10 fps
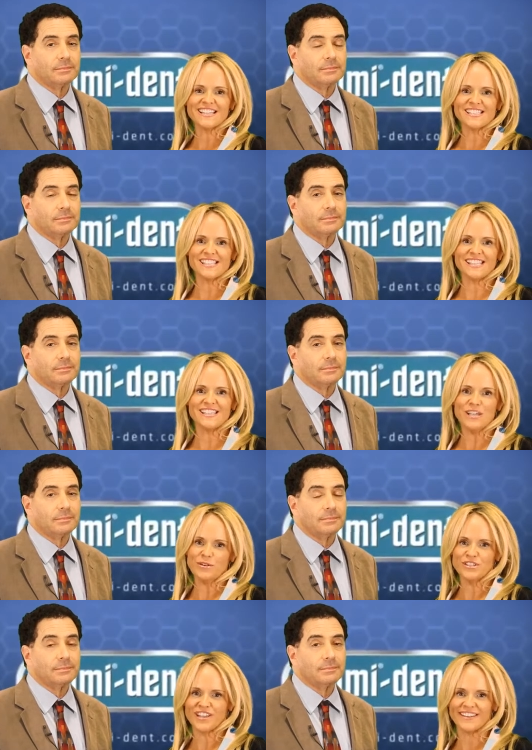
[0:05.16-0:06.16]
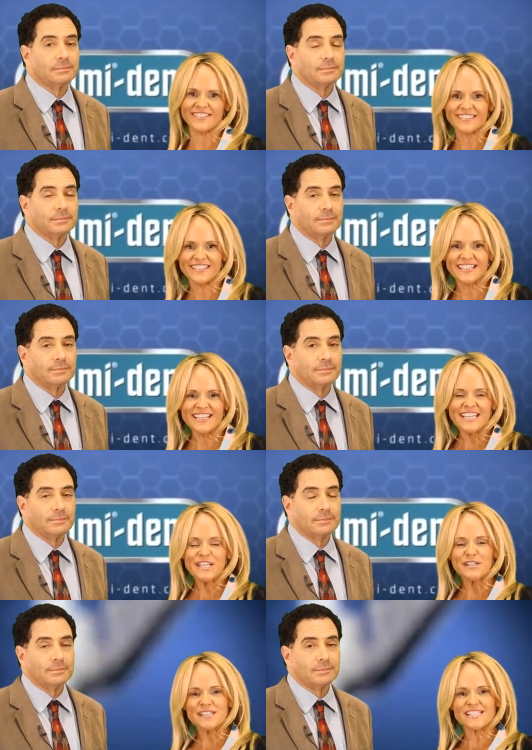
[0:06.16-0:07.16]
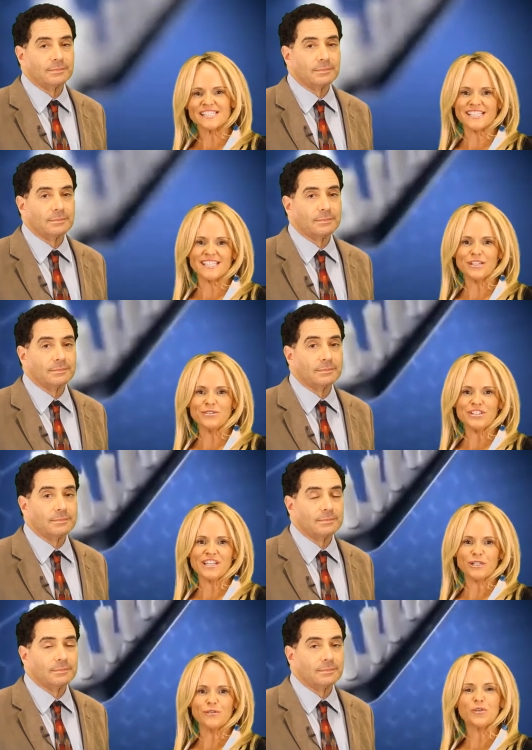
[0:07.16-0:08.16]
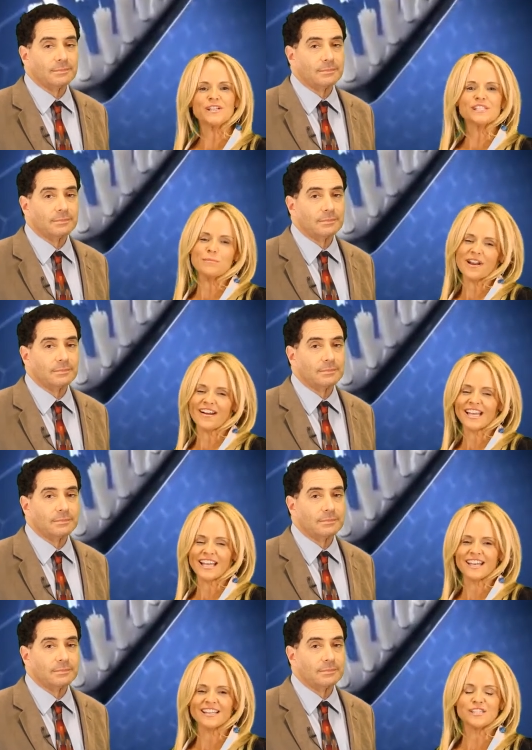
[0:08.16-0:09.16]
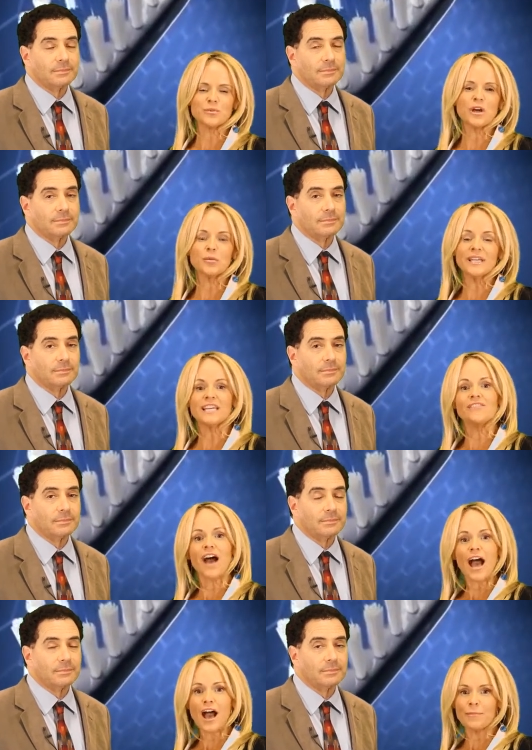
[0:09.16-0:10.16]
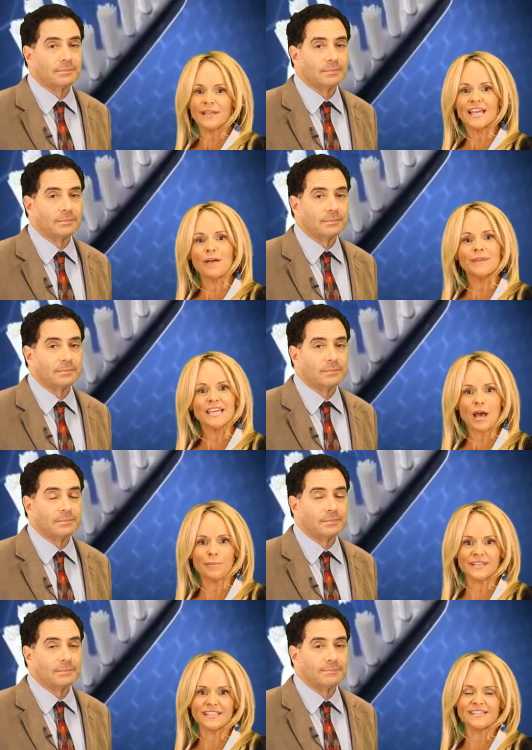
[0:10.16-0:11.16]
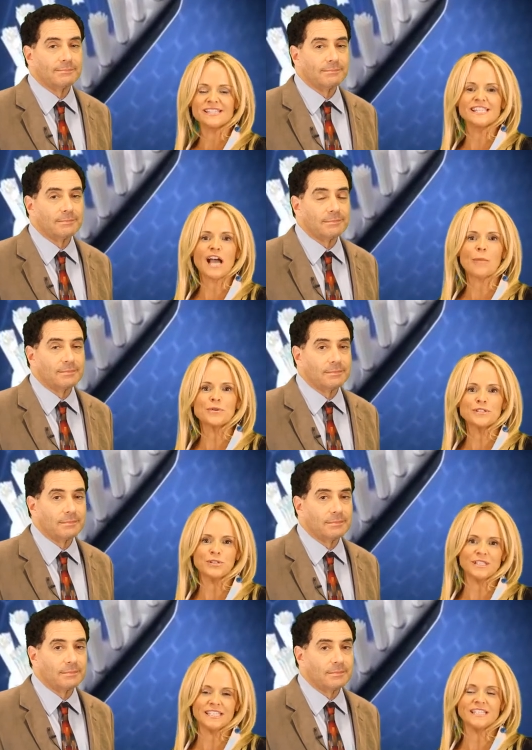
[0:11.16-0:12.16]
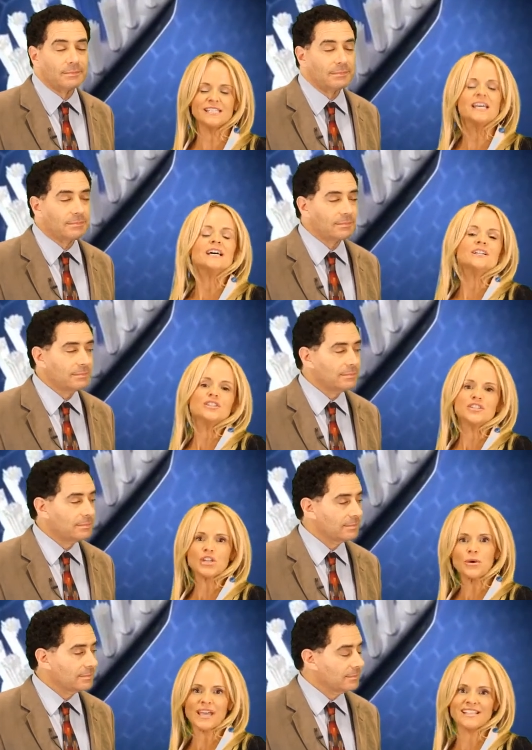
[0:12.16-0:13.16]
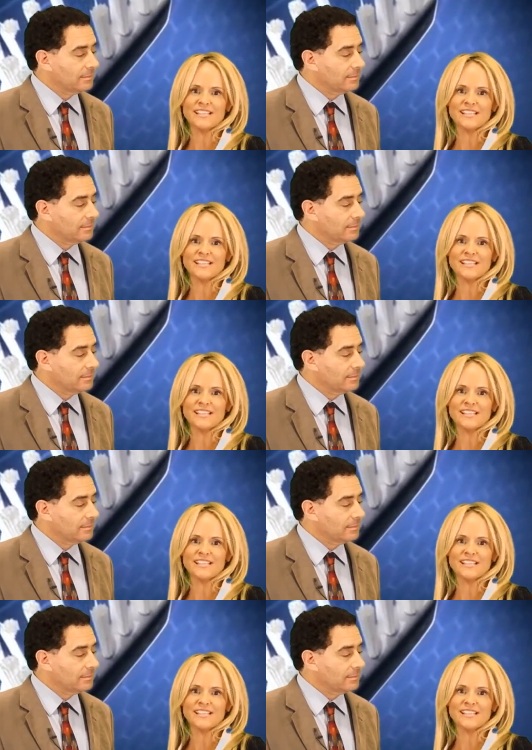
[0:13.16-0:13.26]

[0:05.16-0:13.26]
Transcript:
Speaker 1: CEO channel. Here at the CEO channel of Voice America is where we give up and coming companies the opportunity to showcase